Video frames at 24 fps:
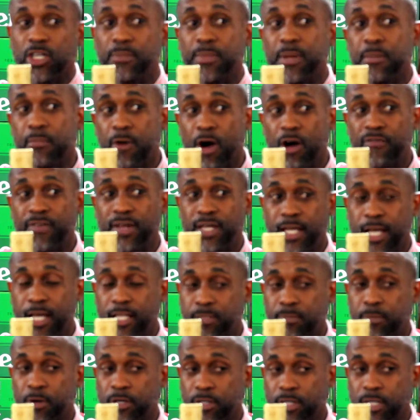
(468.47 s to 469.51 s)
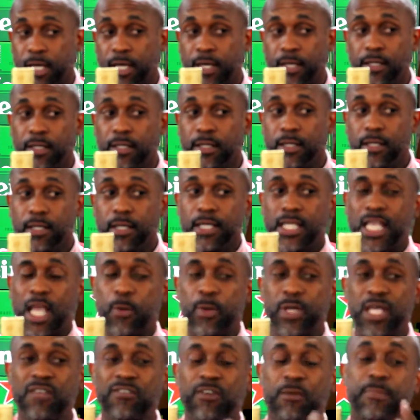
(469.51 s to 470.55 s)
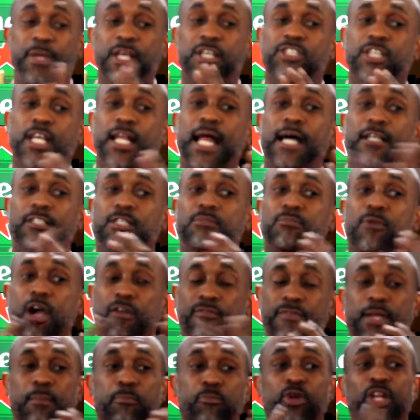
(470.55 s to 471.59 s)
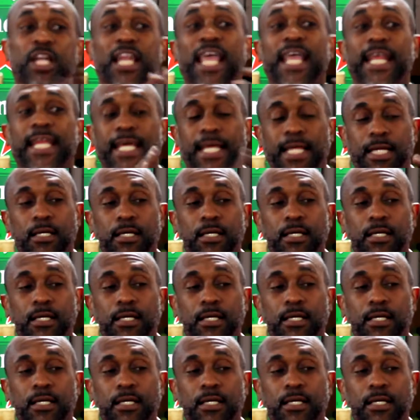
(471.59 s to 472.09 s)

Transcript: to be Marvin Gaye's birthday. Can we give a big shout out to Marvin? Related